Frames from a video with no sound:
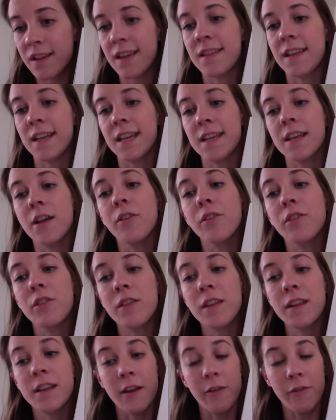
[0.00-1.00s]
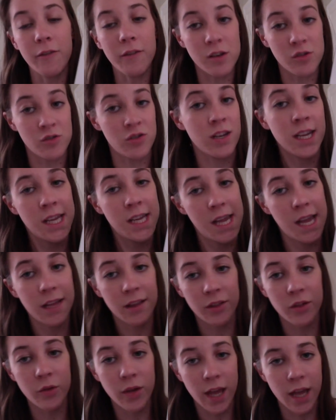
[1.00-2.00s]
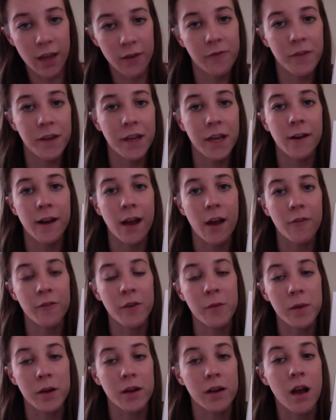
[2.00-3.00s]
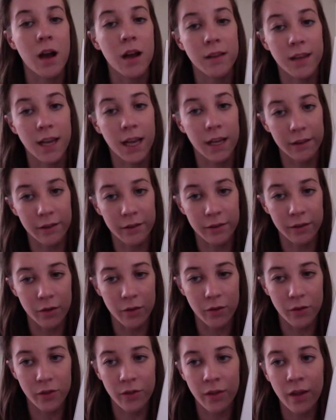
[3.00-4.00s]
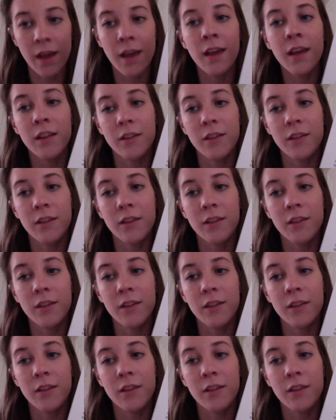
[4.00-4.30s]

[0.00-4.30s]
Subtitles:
and then it tells you the definition in case you can't figure it out from your context clues.